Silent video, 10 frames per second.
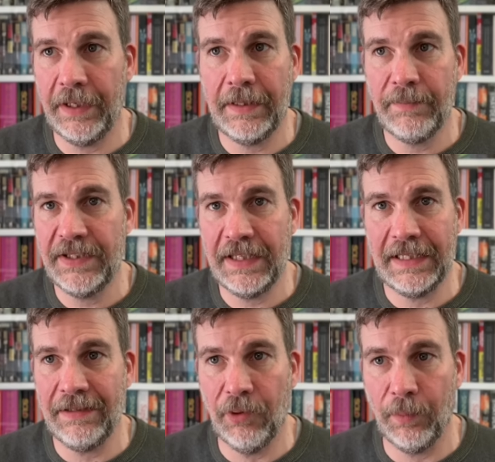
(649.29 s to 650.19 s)
anything
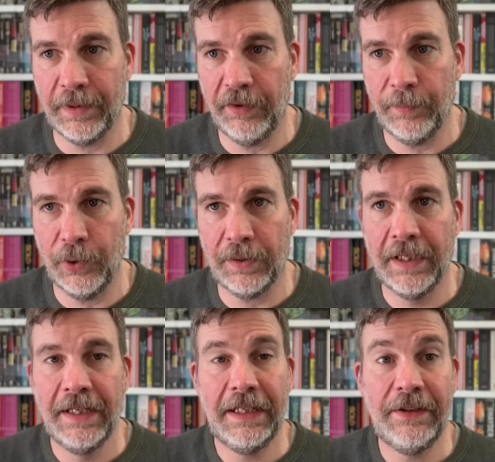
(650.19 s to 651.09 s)
particularly wrong with this book.
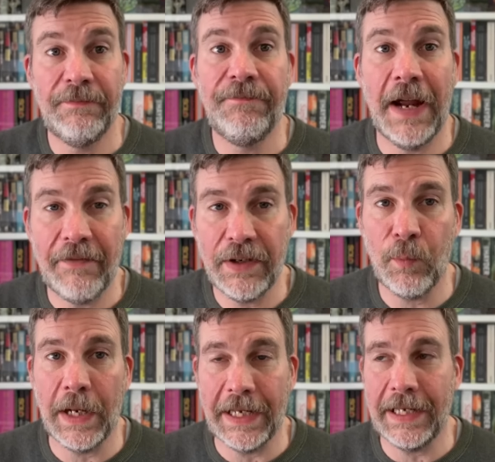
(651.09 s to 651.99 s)
It's very
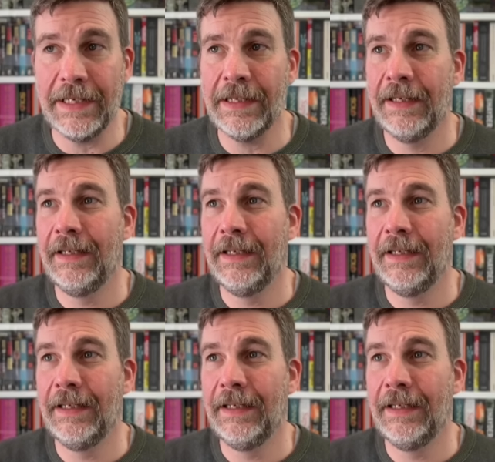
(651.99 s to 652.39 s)
weird.